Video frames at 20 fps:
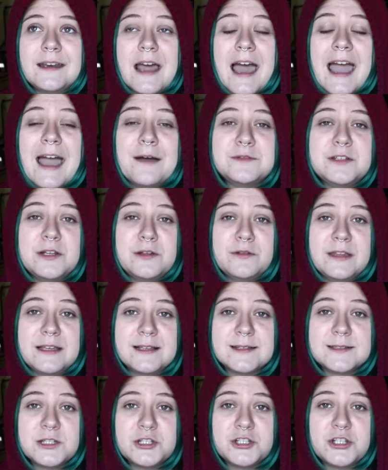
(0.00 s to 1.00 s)
I have two
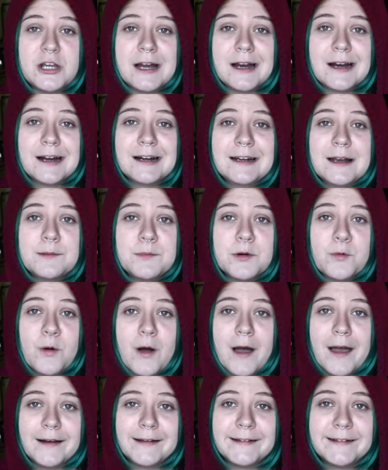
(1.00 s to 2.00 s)
things to share. Number
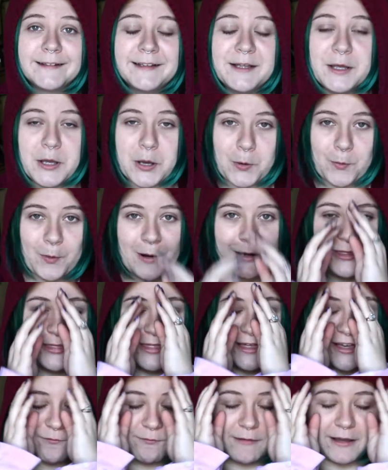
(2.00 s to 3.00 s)
one, what do you
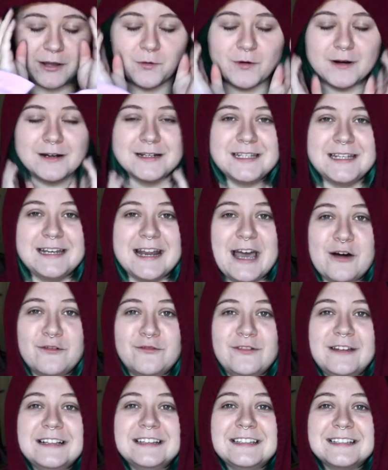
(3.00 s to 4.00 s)
think of my quarantine
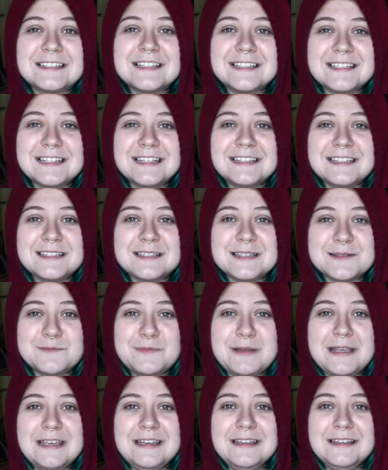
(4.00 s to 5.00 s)
outfit? This is it, this is
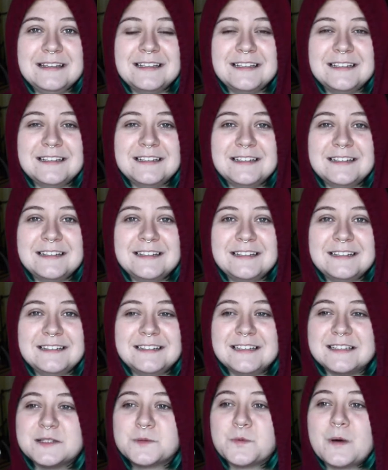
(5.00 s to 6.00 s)
me.
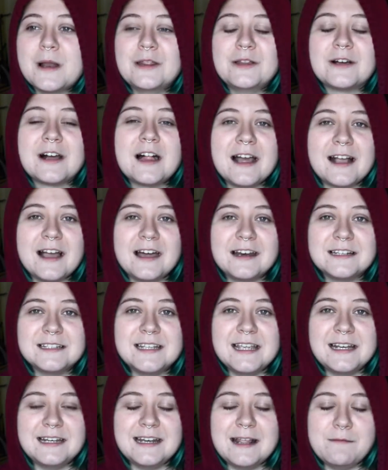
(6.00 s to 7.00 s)
This is what I look like on a
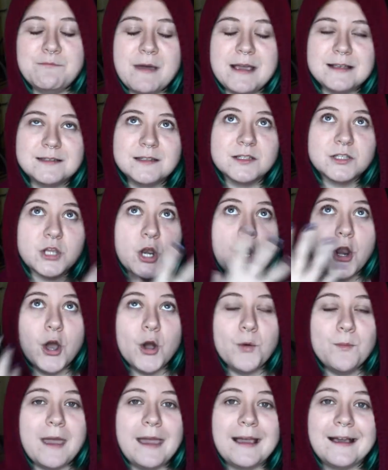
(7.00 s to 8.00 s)
day-to-day basis.
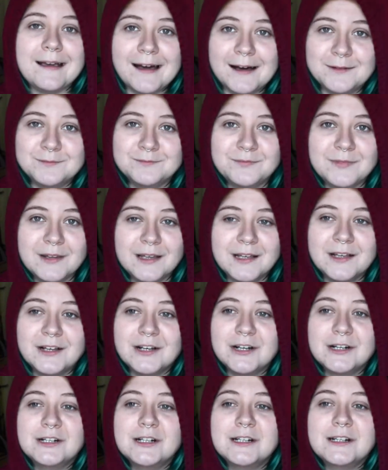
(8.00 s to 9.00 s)
No makeup,
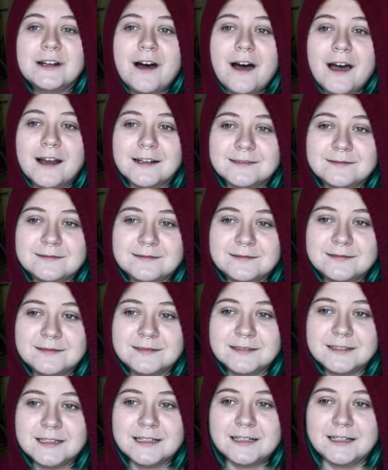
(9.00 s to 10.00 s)
hood on,
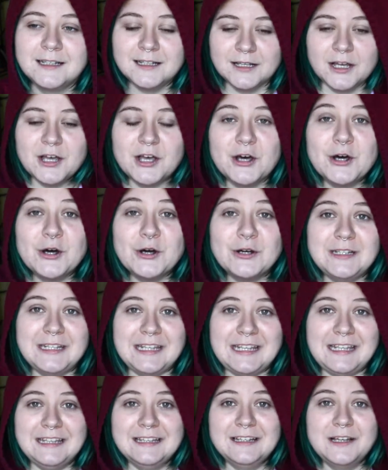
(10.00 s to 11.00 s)

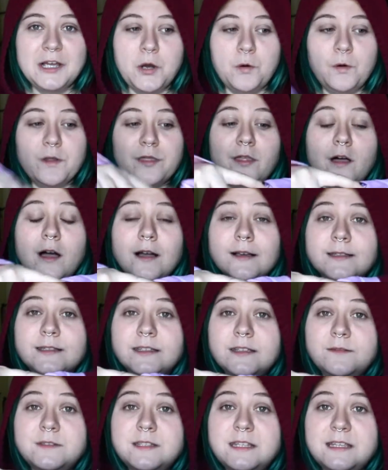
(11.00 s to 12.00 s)
hoodie, with long
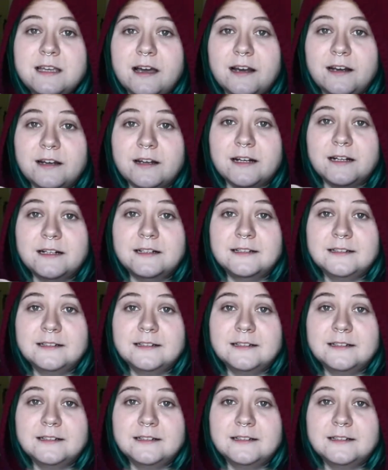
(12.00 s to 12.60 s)
sleeve tee under.